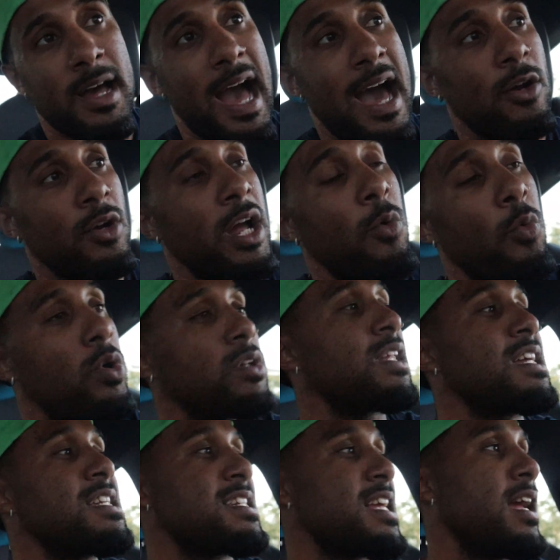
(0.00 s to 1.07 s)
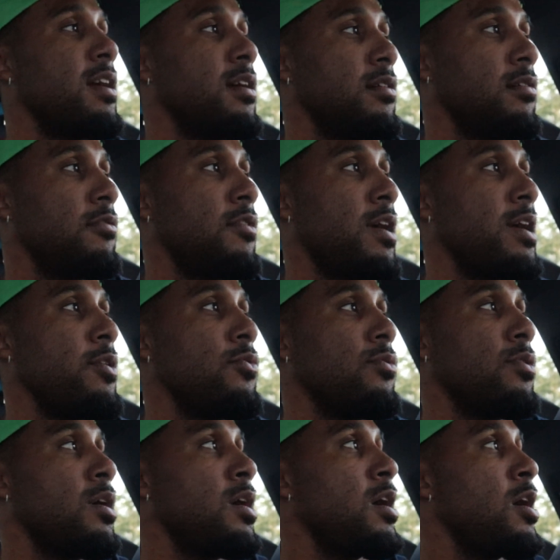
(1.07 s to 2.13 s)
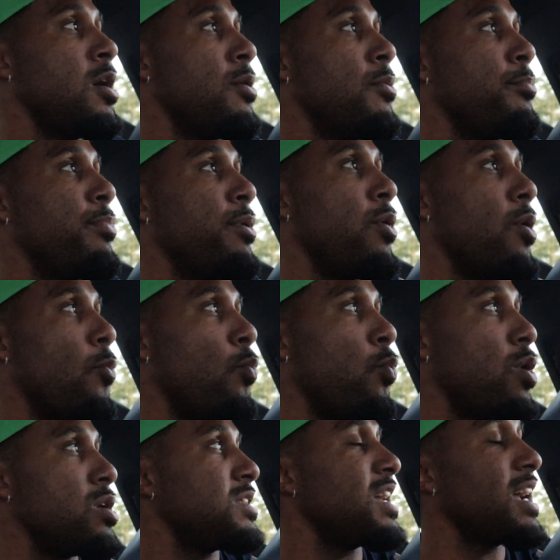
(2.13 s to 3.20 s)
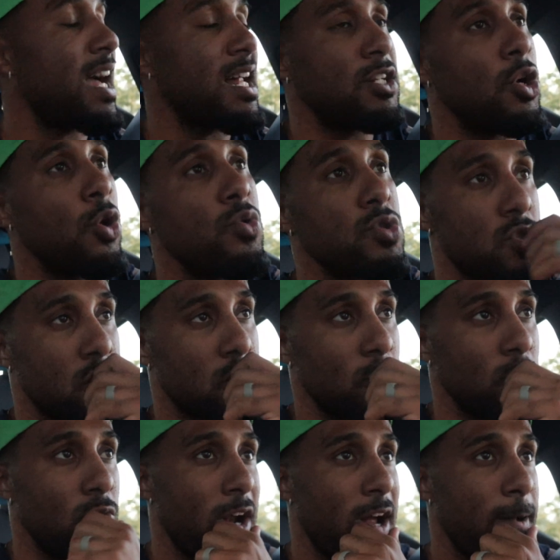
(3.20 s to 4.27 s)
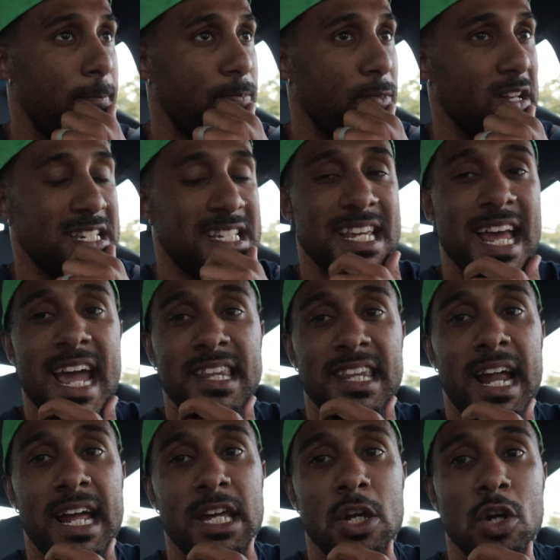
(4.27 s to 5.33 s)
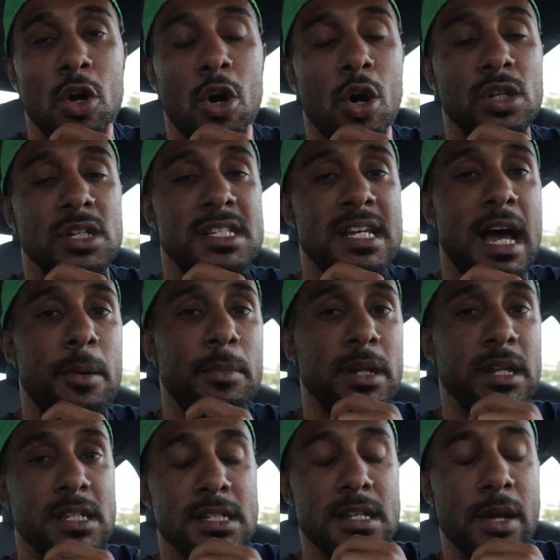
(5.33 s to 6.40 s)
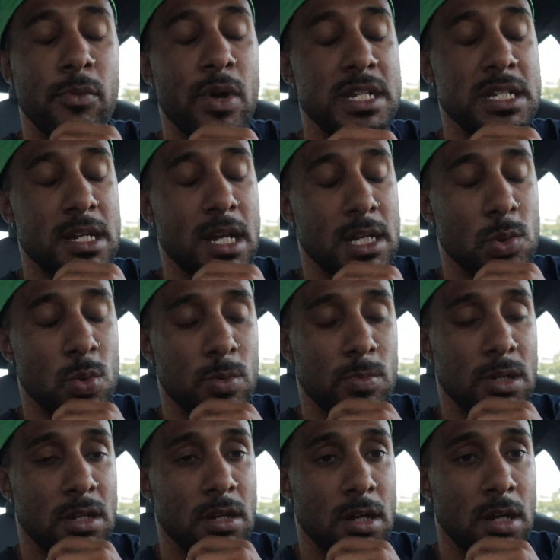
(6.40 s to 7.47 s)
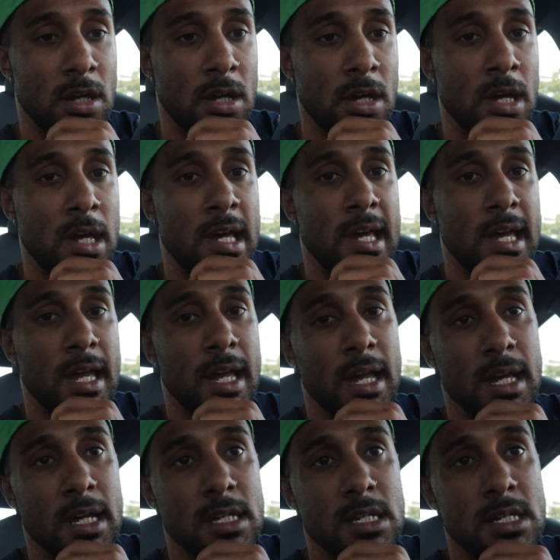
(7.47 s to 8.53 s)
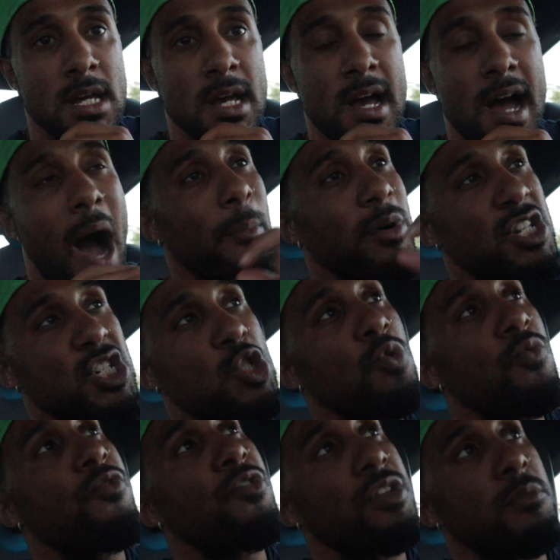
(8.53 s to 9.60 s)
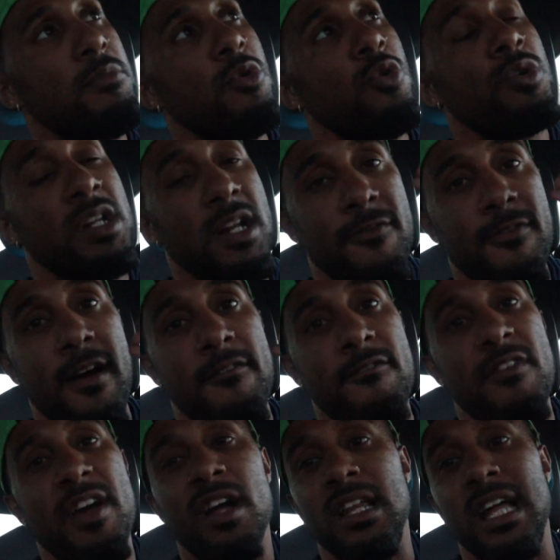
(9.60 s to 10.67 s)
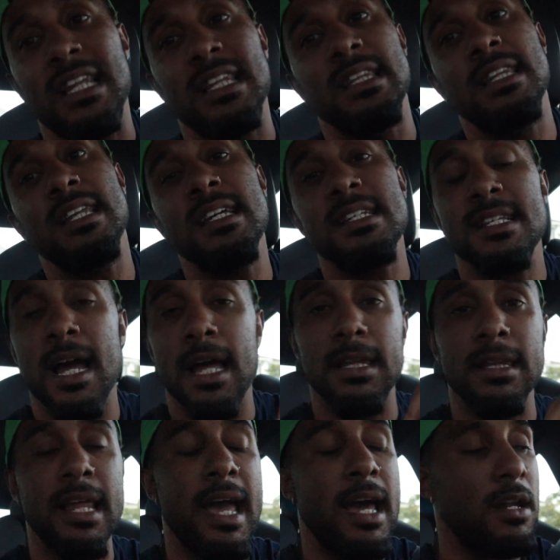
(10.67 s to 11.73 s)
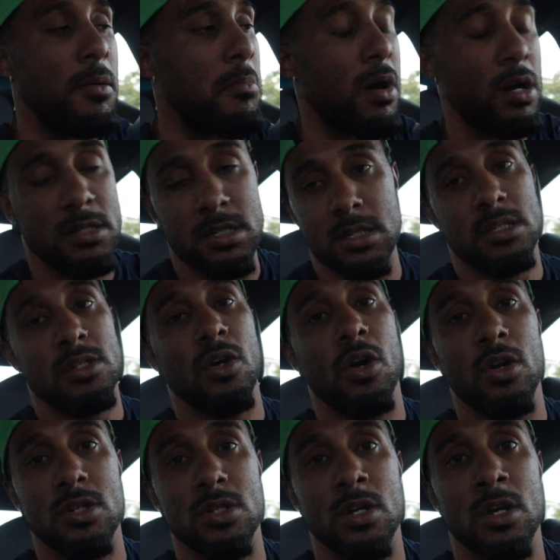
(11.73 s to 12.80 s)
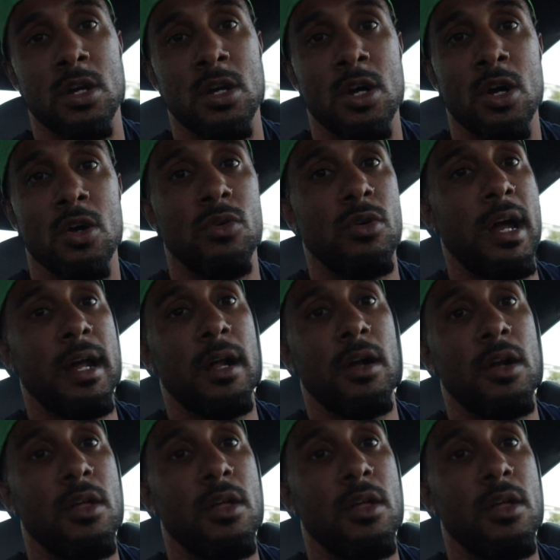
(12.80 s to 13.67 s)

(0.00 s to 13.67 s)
I don't care what they say, right? But one thing I know is true, right? A saying that I hear all the time that resonates with me is, I'm going to shoot for the moon, and if I fail, at least I land amongst the stars, right?